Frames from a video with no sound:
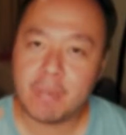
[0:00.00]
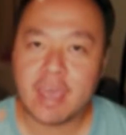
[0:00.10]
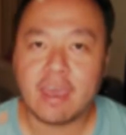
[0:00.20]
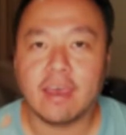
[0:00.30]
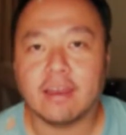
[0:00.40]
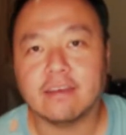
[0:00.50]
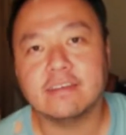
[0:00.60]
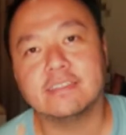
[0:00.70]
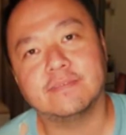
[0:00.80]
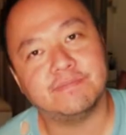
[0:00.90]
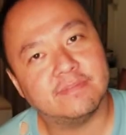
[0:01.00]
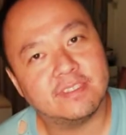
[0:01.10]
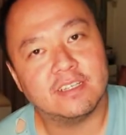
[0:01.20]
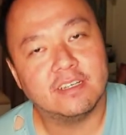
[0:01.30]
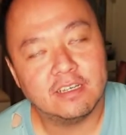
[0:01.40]
man,
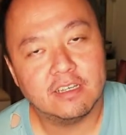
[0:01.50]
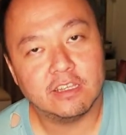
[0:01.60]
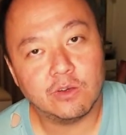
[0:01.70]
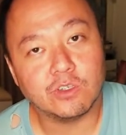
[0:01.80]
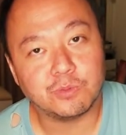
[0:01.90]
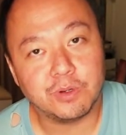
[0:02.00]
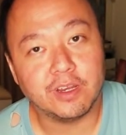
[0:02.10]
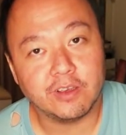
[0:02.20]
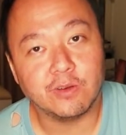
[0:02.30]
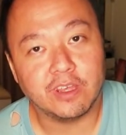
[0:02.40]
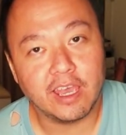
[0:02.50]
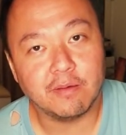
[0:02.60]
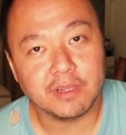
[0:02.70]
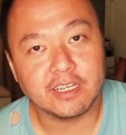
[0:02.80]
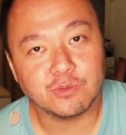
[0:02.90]
it was a pretty good
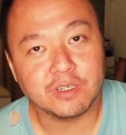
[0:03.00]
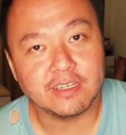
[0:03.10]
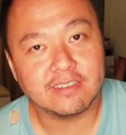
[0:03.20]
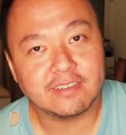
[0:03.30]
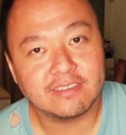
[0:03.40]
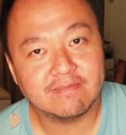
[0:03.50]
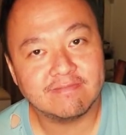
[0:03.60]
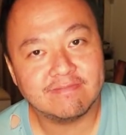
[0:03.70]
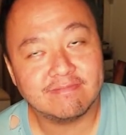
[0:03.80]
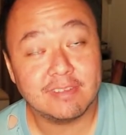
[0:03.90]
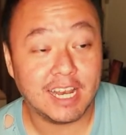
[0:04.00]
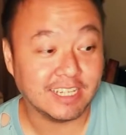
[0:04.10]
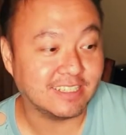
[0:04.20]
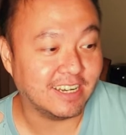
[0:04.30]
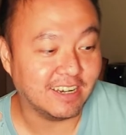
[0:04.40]
game last
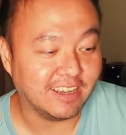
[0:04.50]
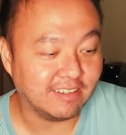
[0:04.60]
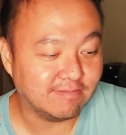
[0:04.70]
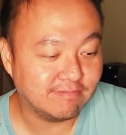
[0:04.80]
Saturday